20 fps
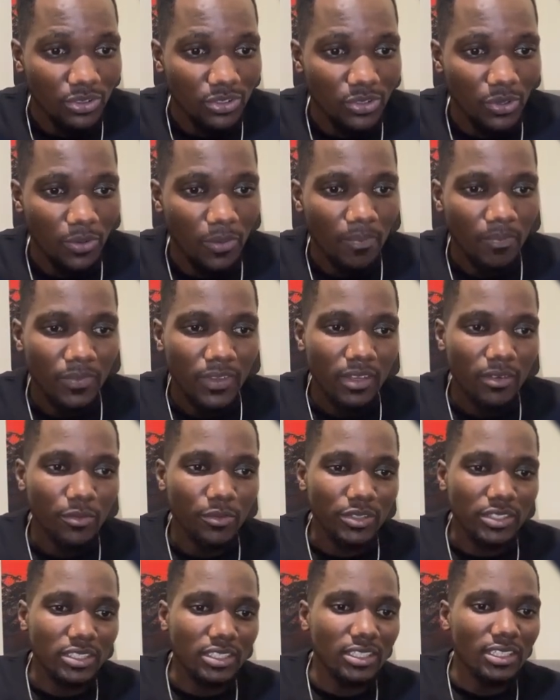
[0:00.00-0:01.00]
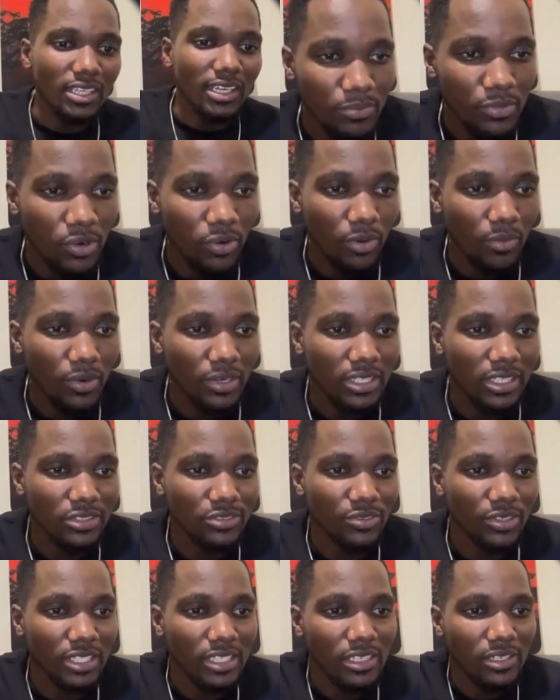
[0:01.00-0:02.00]
So we see the robot has
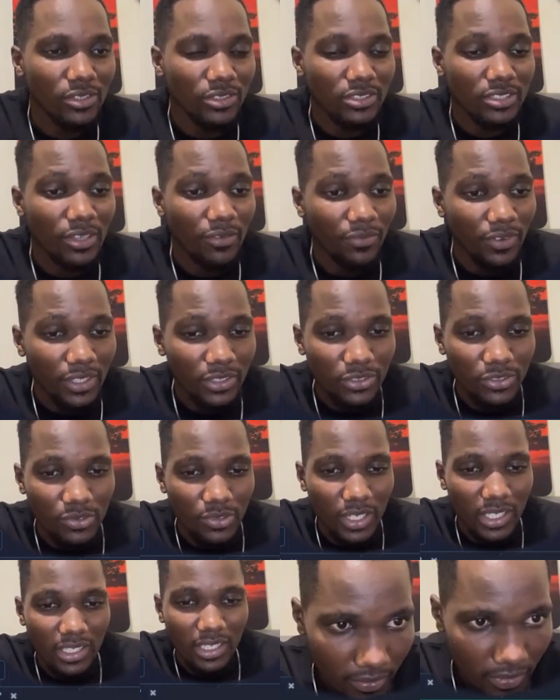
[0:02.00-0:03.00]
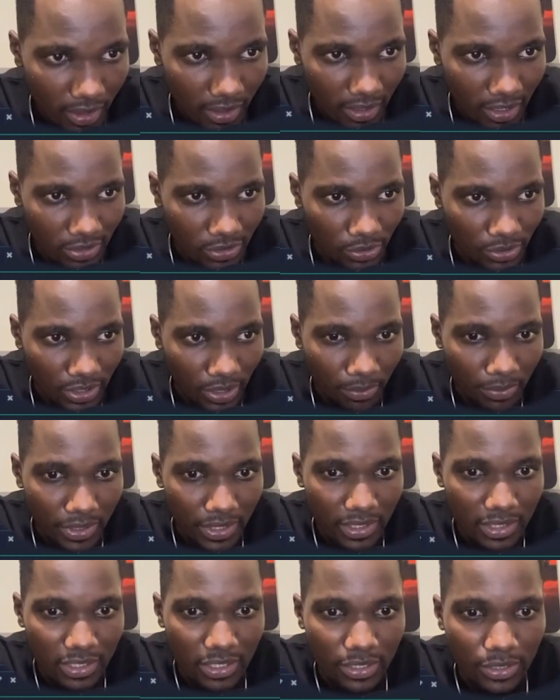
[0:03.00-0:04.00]
already lost the first trade. That's not a
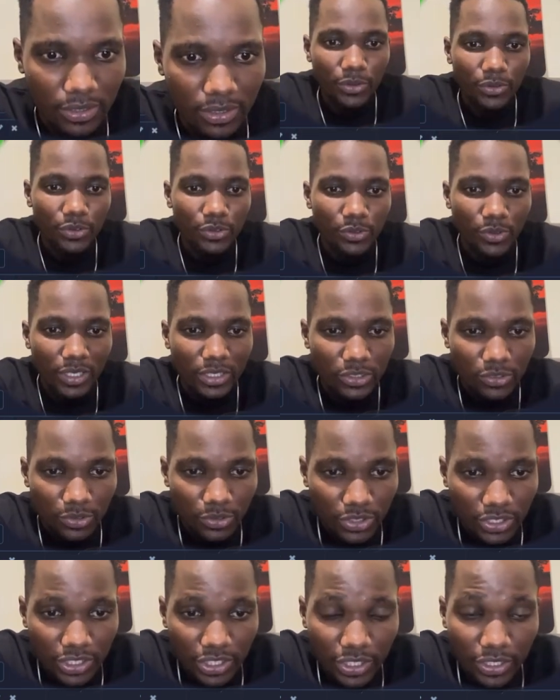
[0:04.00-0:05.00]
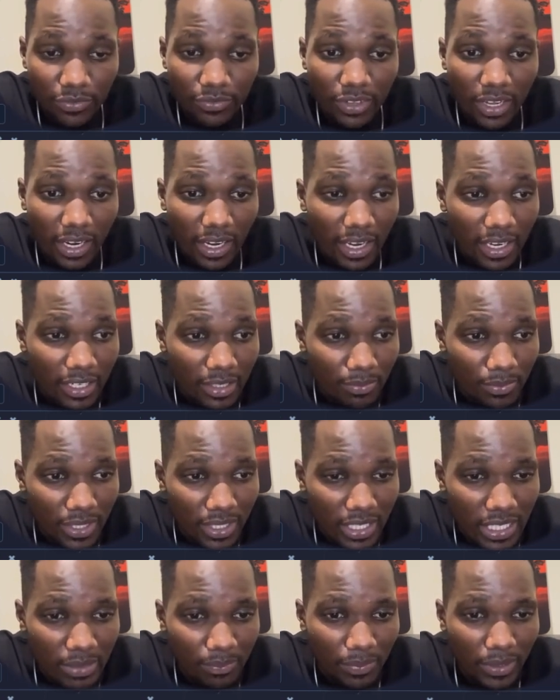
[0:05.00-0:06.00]
big deal. You watch to see if there are any
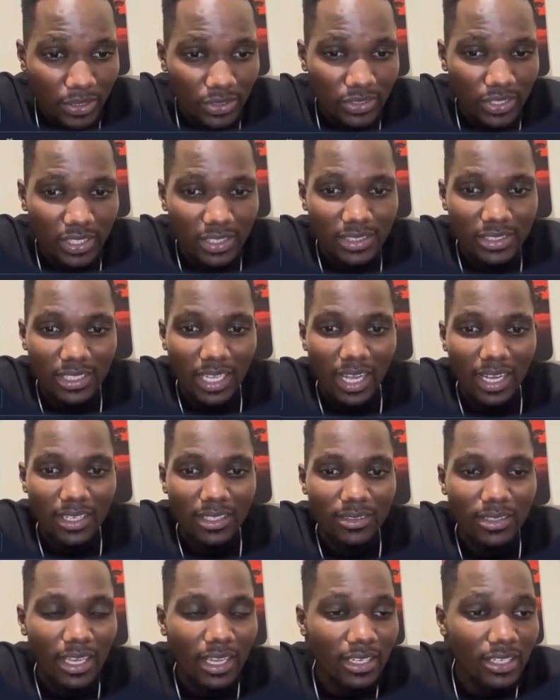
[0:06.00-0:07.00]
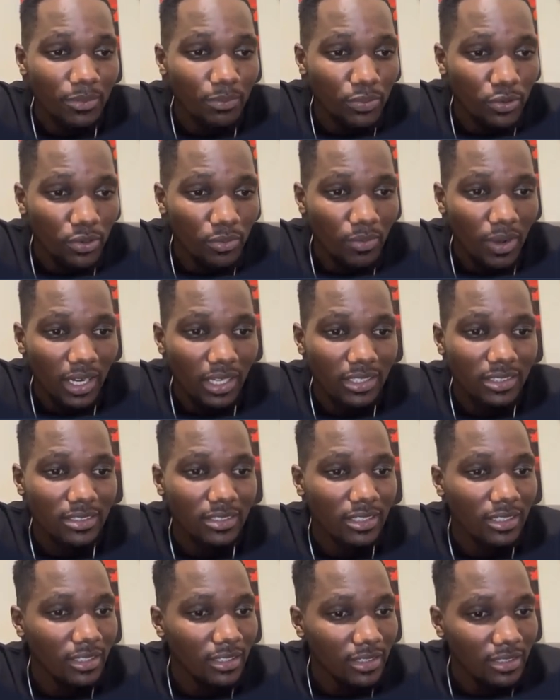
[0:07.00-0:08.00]
big impulses and any
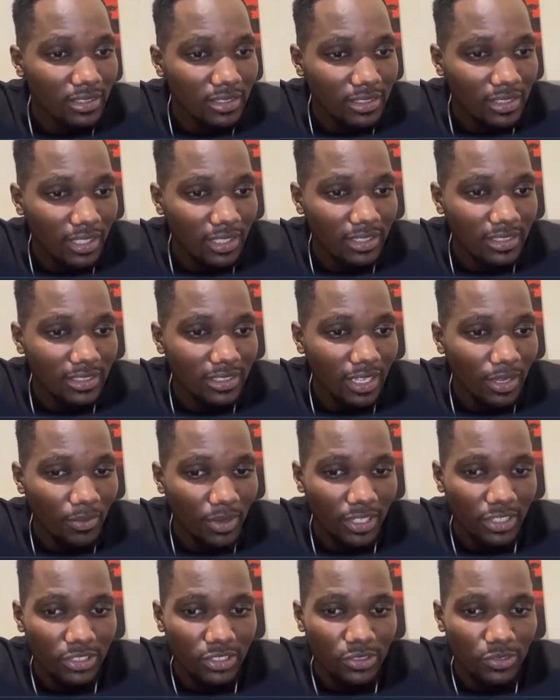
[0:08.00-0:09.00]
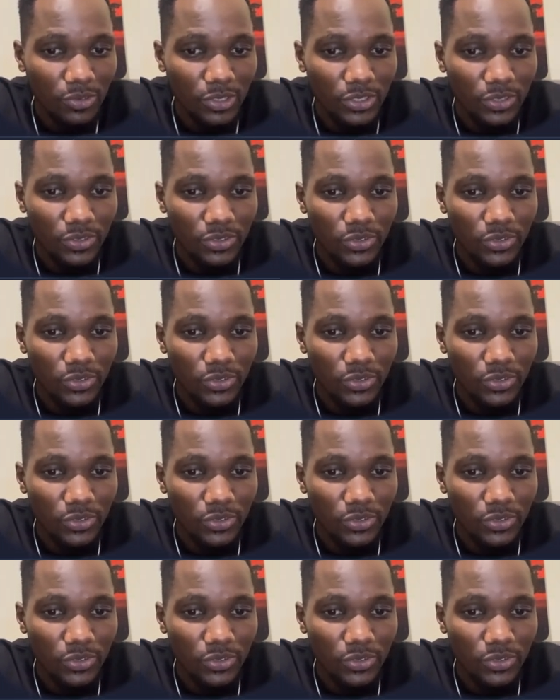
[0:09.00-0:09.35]
pullbacks in such a market situation.